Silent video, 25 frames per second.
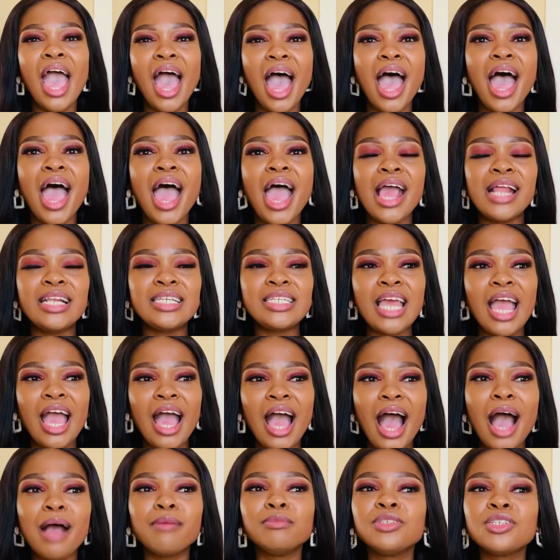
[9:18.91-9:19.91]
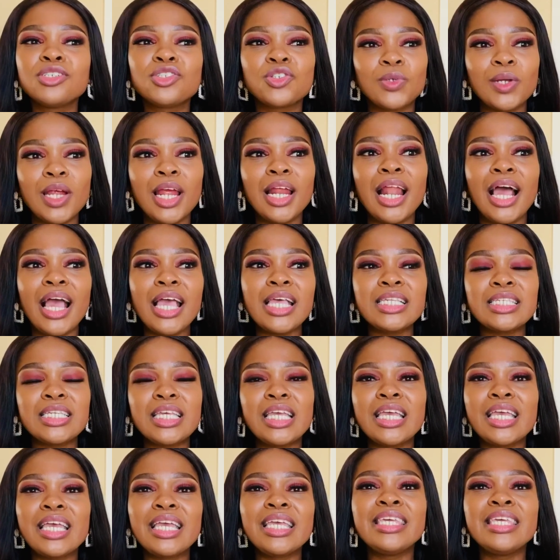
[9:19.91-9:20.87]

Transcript: And I'm just realizing,